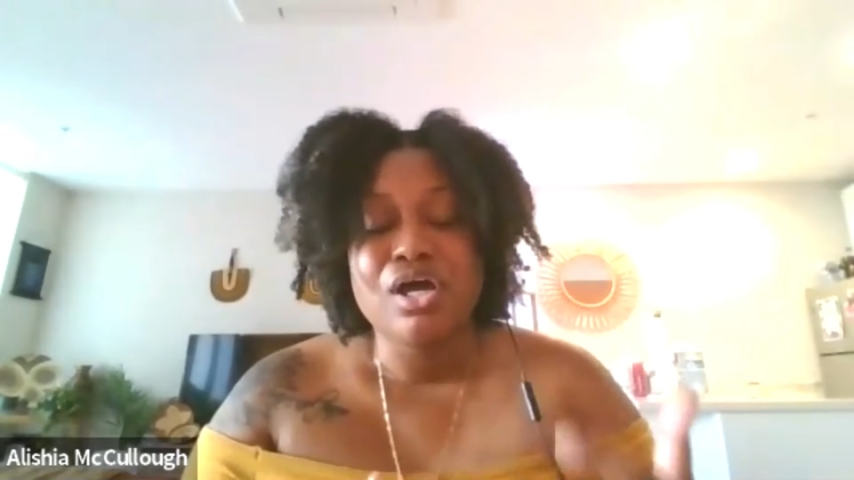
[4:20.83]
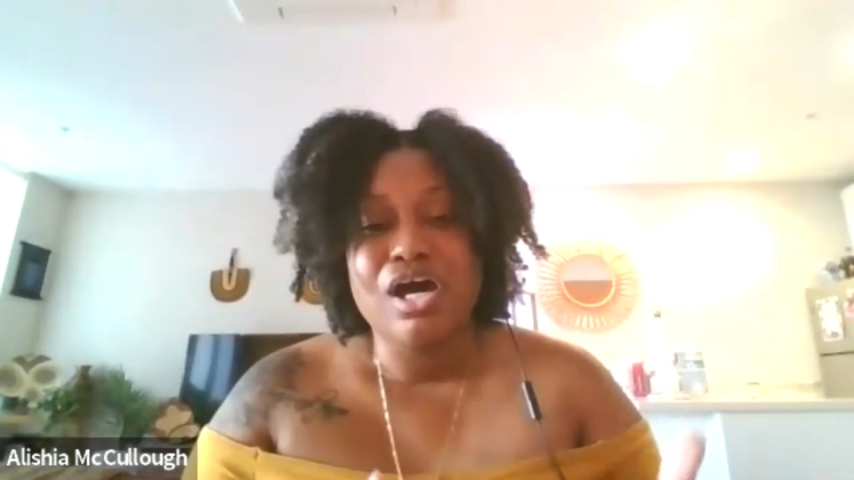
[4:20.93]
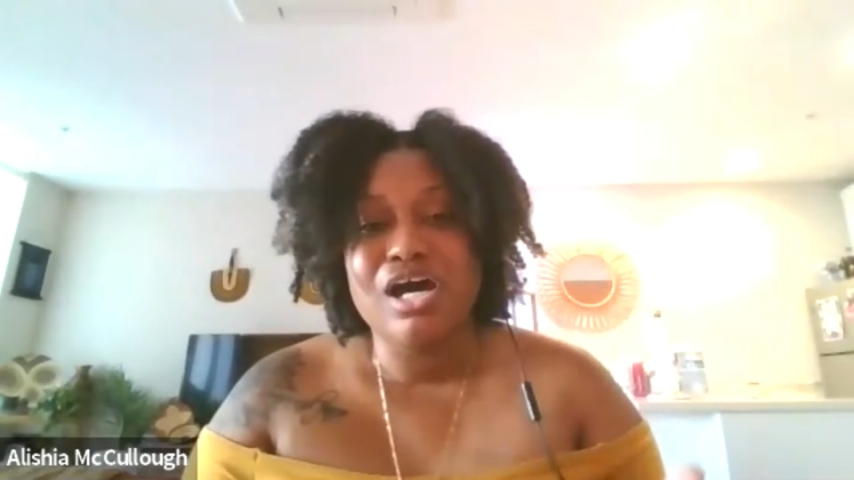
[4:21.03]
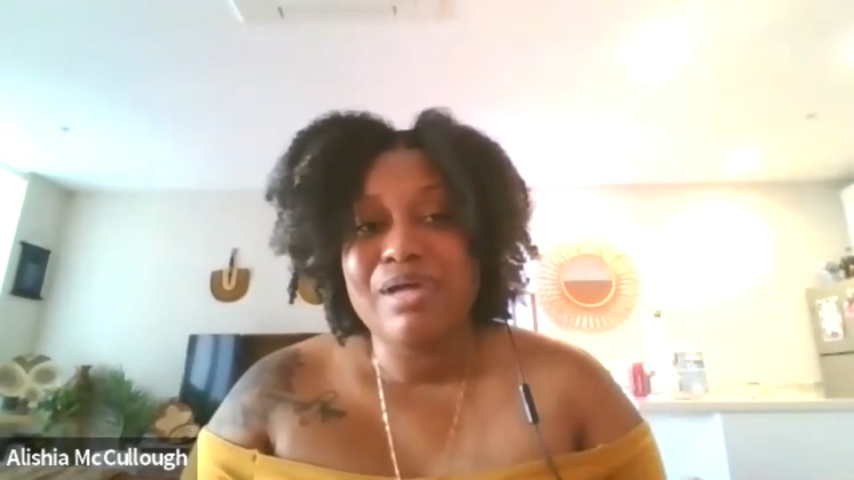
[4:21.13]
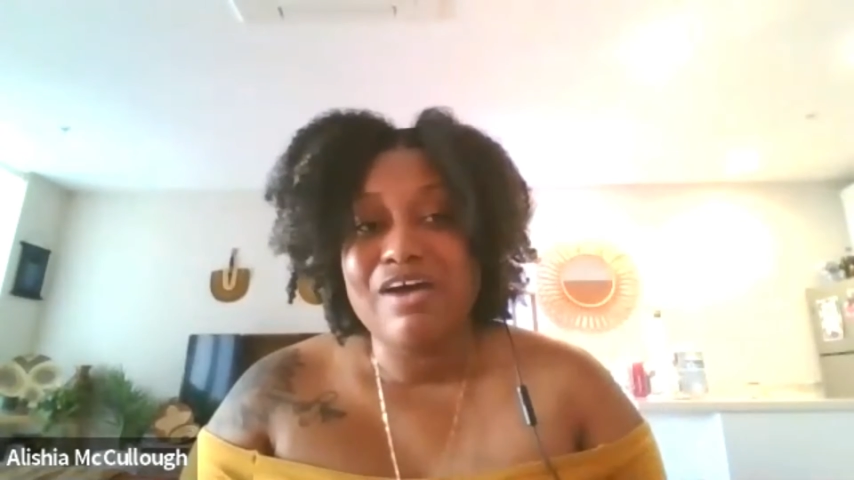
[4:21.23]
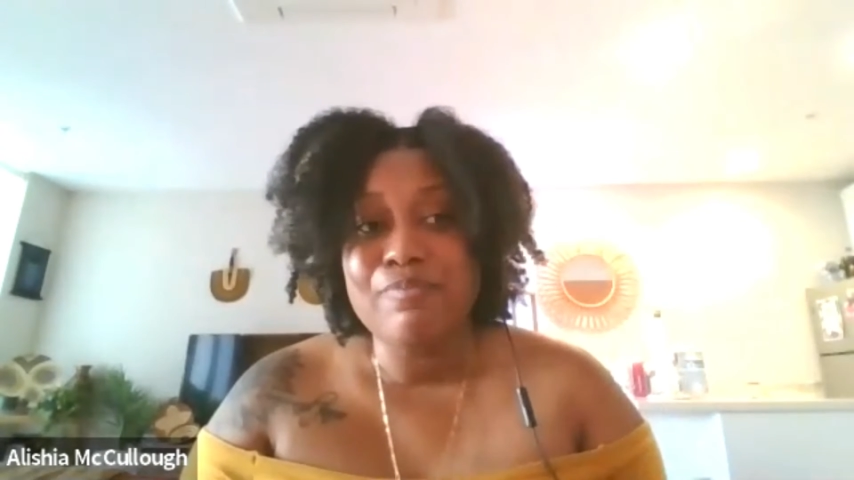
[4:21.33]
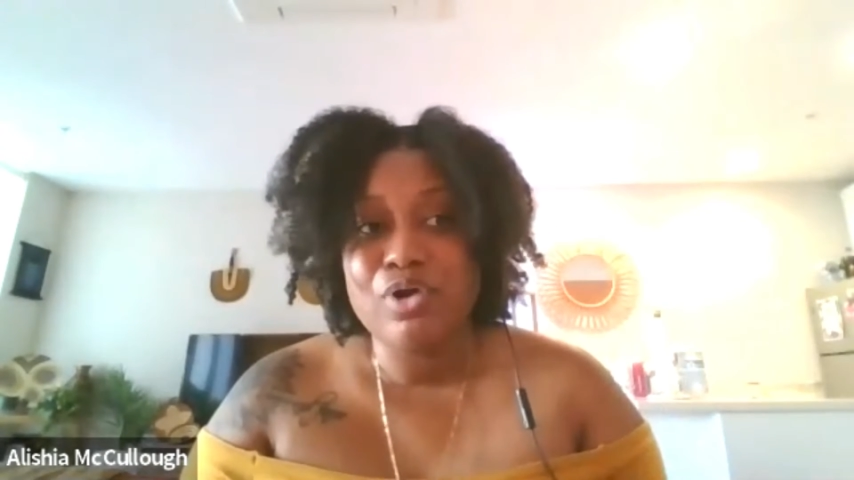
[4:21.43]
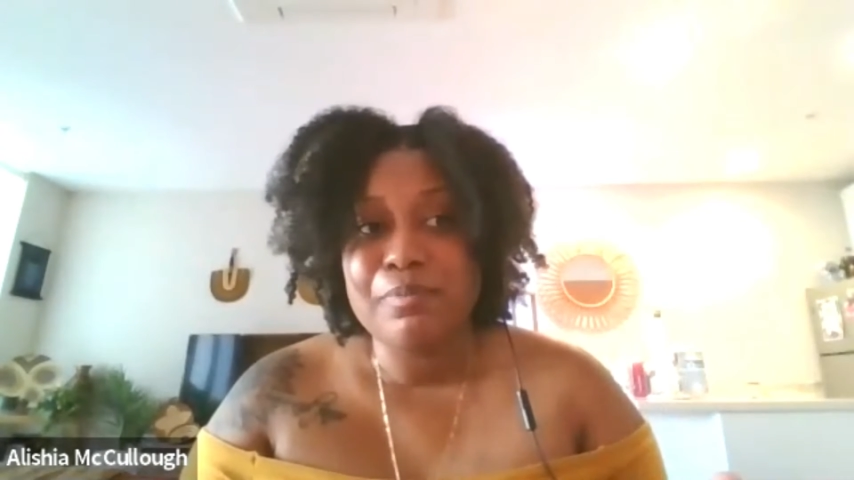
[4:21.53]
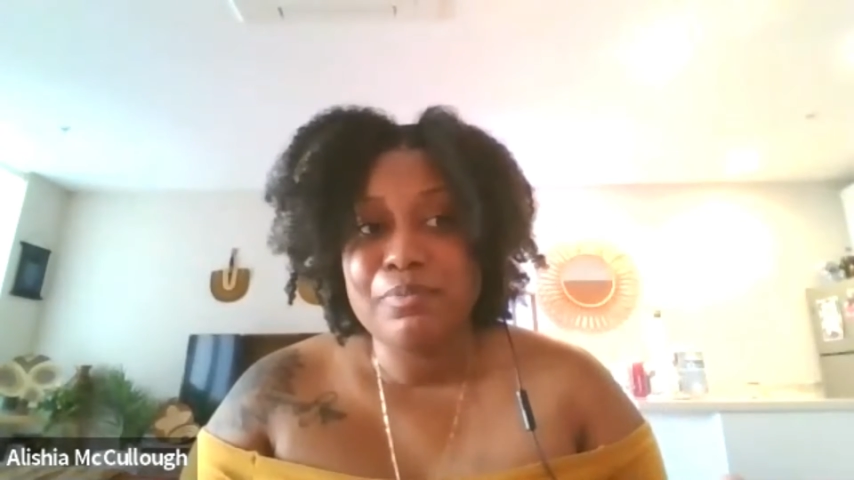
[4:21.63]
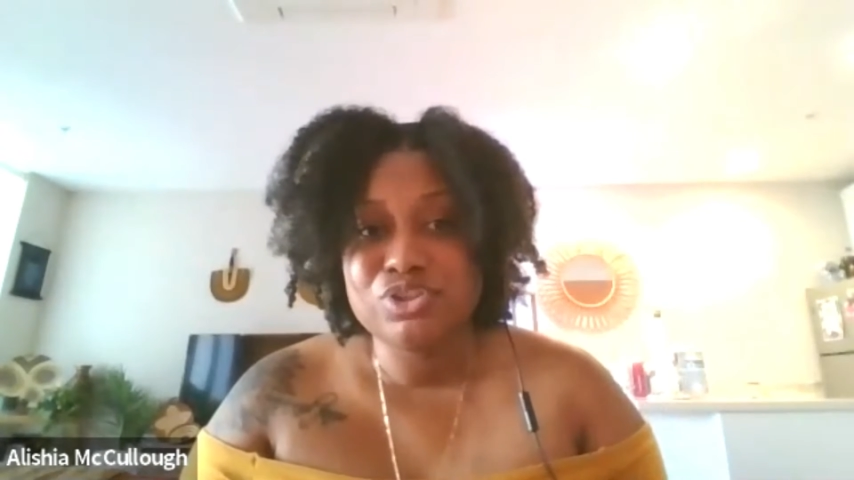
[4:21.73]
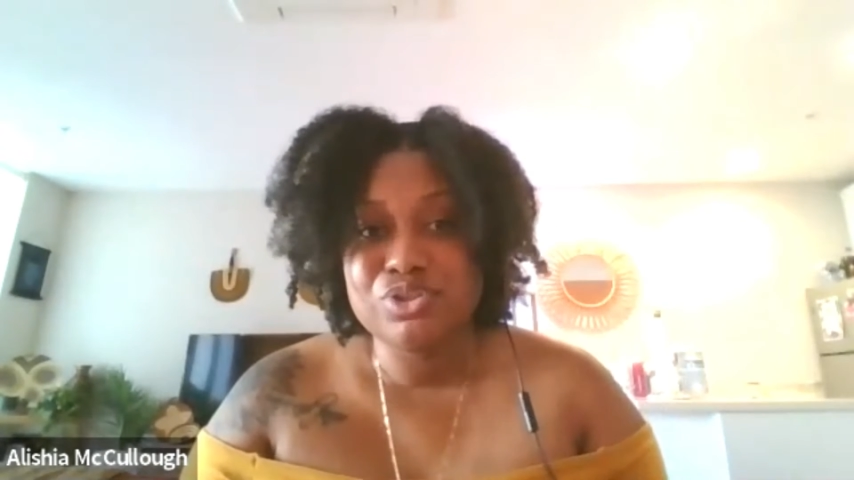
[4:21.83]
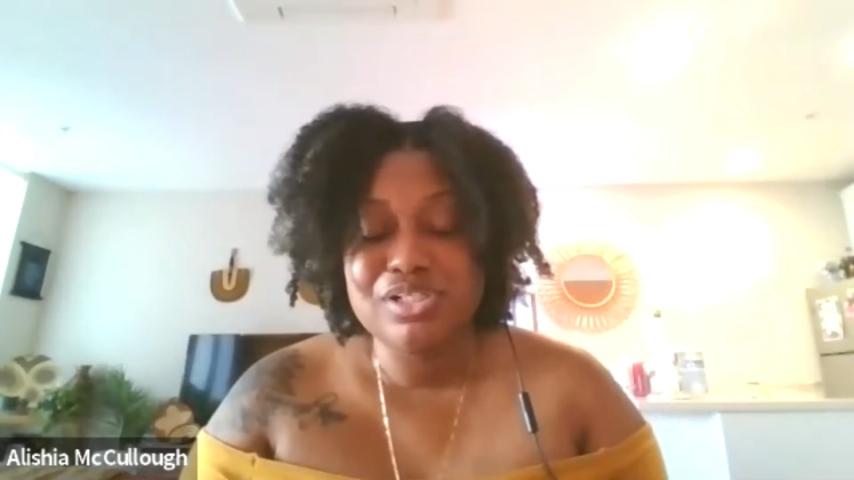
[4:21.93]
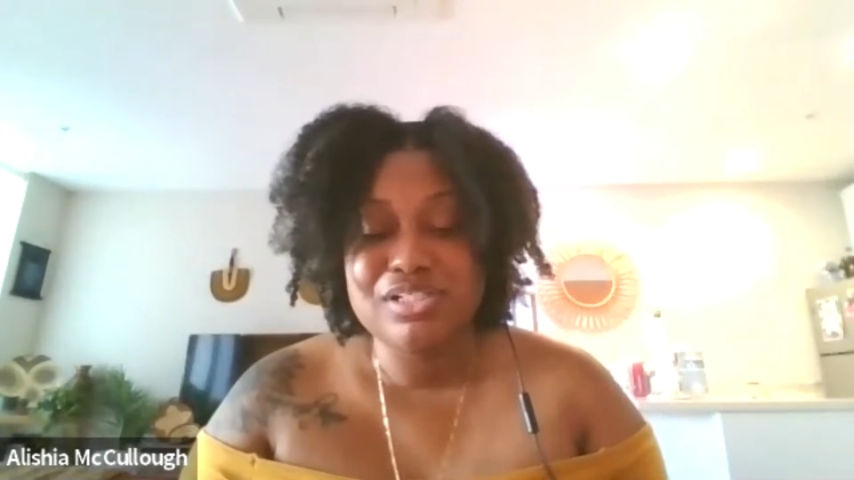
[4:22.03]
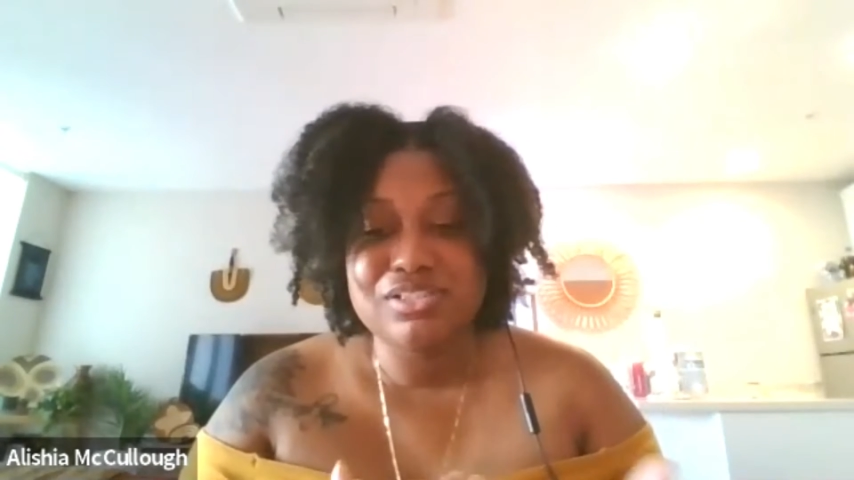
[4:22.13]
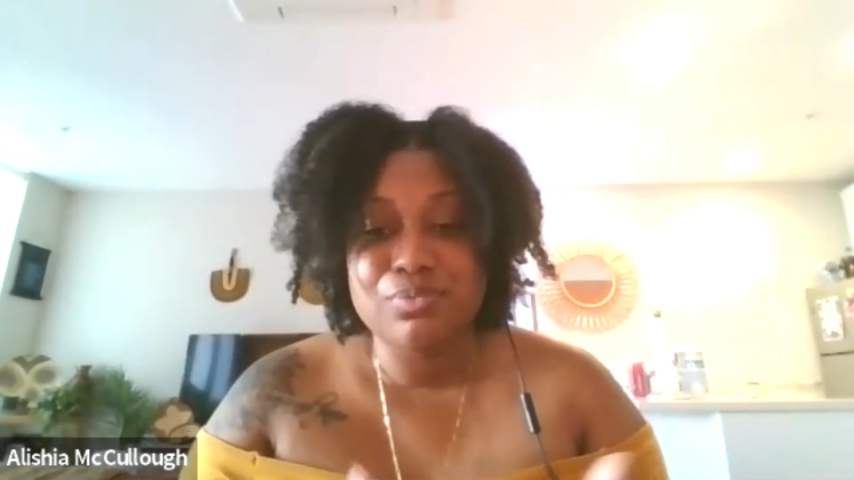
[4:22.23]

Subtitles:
have more opportunities